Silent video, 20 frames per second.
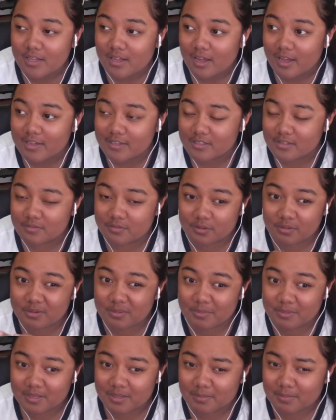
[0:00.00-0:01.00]
as if they were
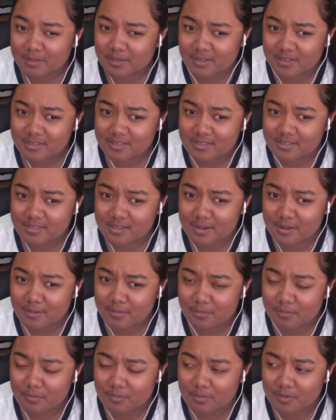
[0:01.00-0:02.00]
me because they
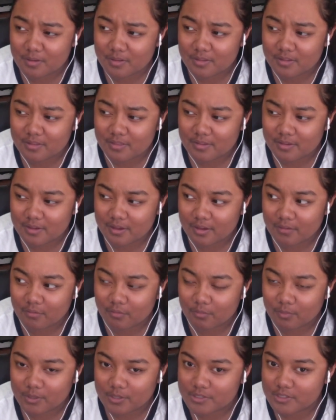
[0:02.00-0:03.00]
really think I have a
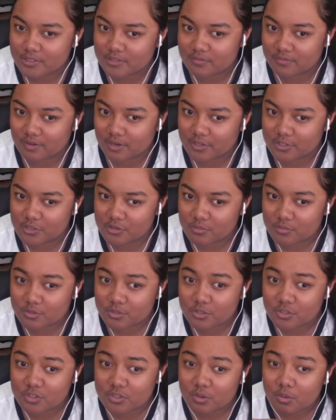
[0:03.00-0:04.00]
weird sense of fashion, which
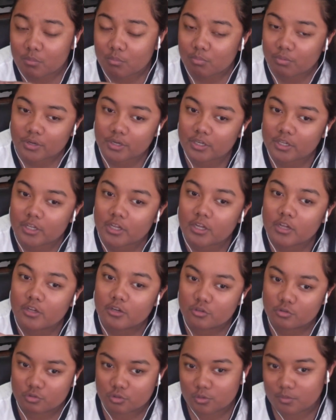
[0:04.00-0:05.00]
is pretty
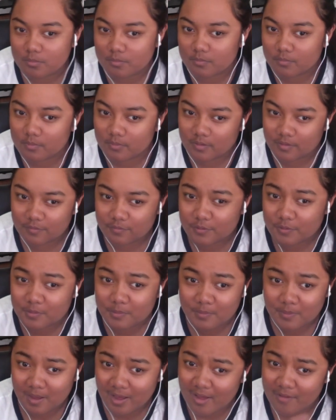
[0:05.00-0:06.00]
true if
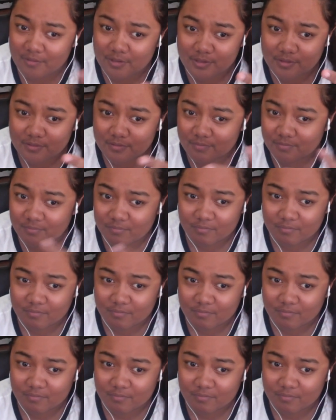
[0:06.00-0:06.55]
you haven't